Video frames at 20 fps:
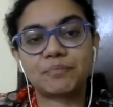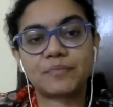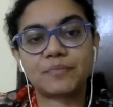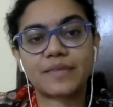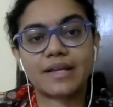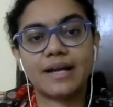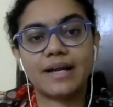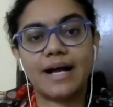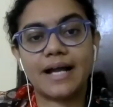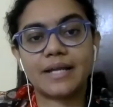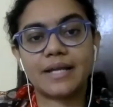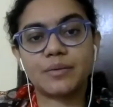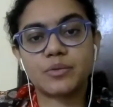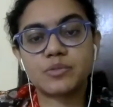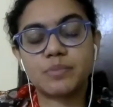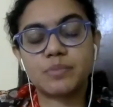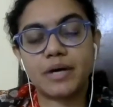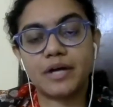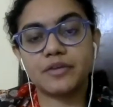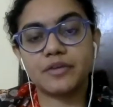I was
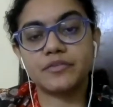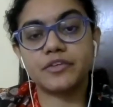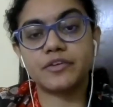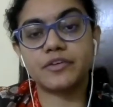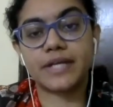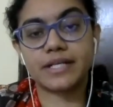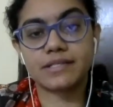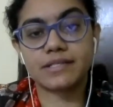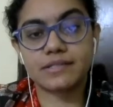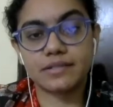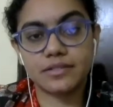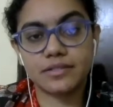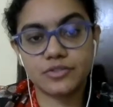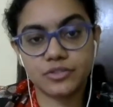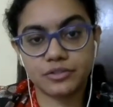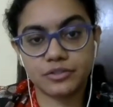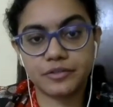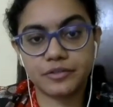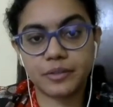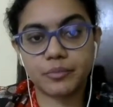part of their medicine engineering
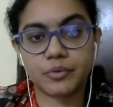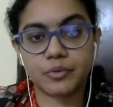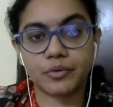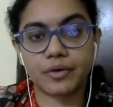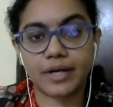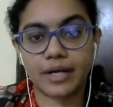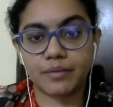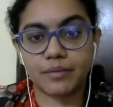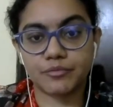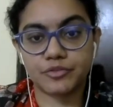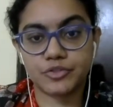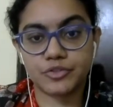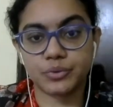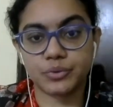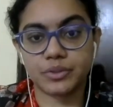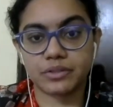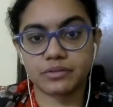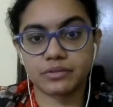program for 2 years,